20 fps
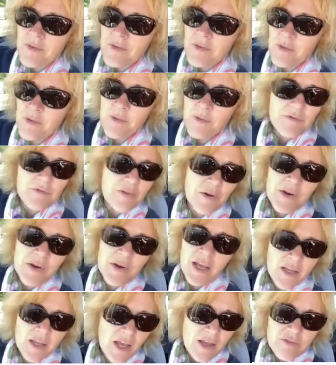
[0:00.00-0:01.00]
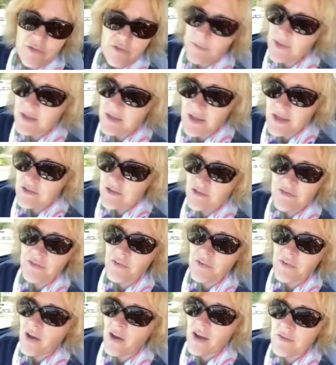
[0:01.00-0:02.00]
From a very young age, from the age of
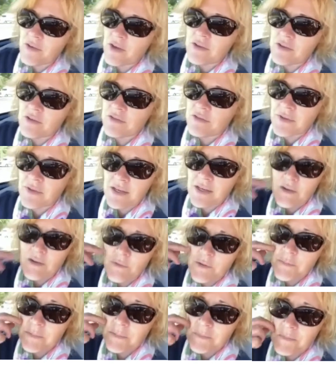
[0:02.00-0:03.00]
5, I just fell in love with